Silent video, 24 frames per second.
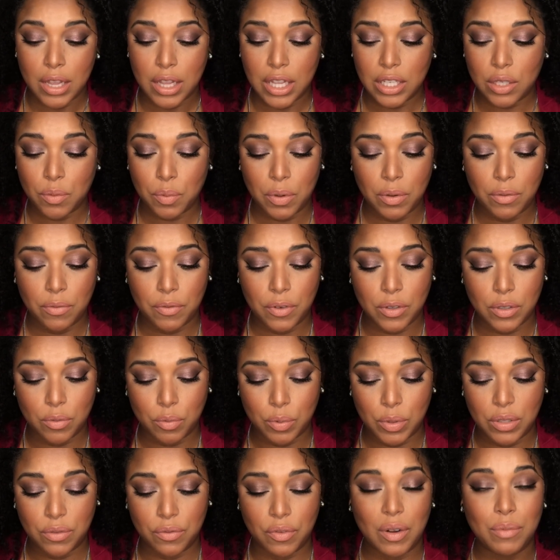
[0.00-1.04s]
This one
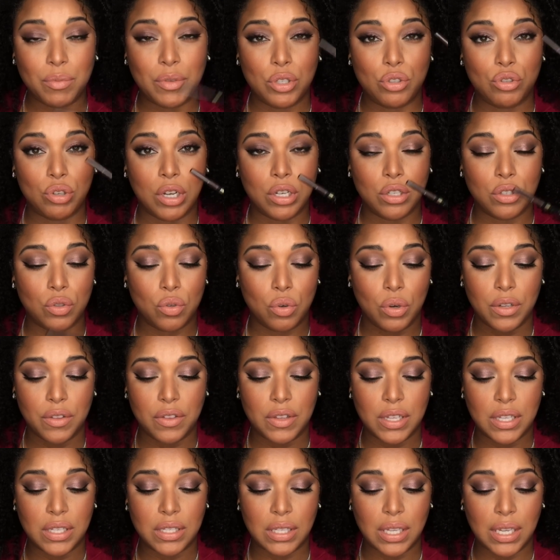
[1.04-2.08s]
first was from the drugstore.
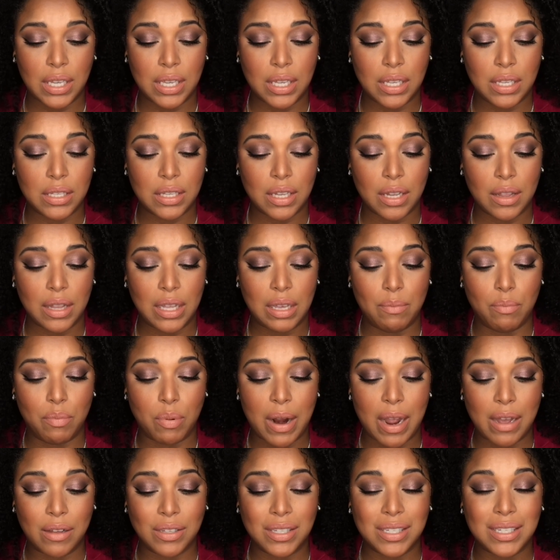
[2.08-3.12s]
This is the
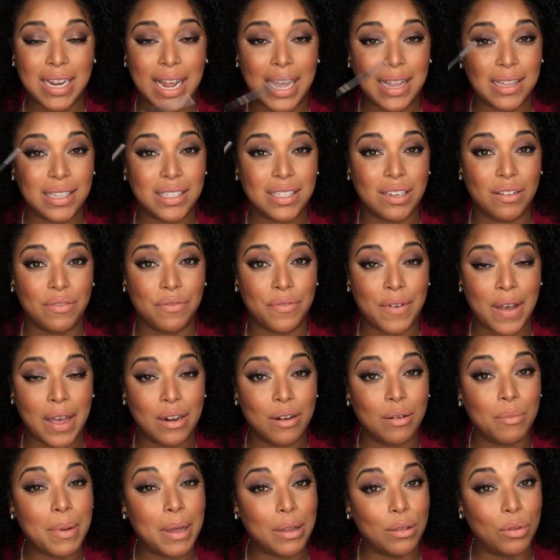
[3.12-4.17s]
Brow Stylist
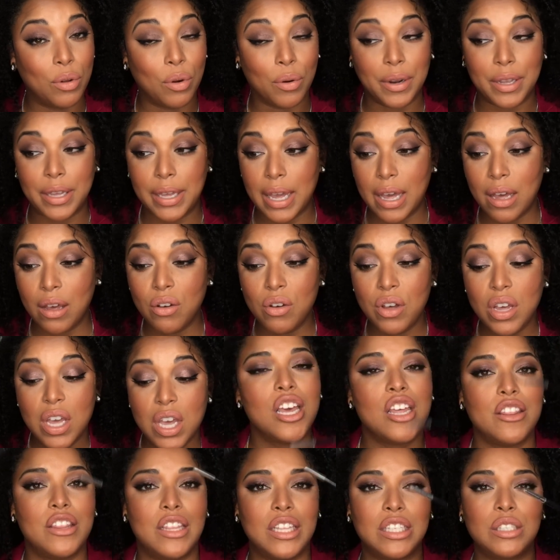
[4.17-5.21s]
Definer by L'Oreal.
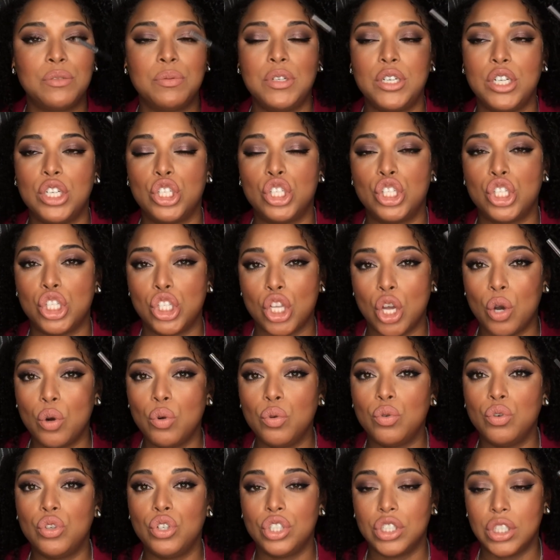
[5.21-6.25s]
This one is
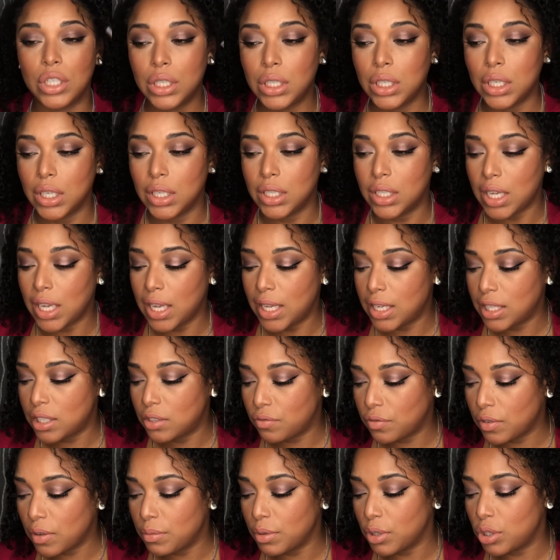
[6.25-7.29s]
so good and it's
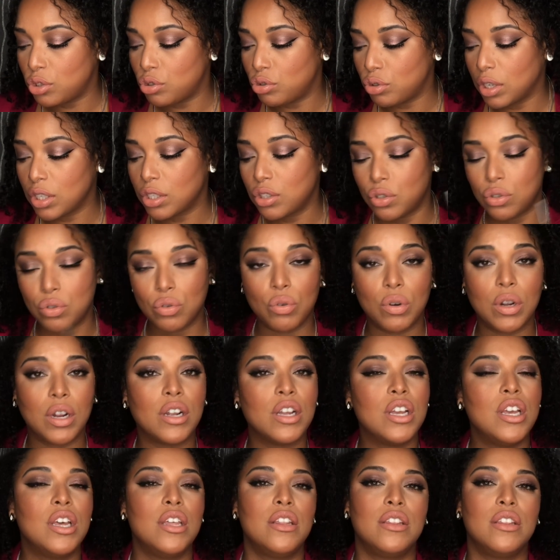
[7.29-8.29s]
from the drugstore.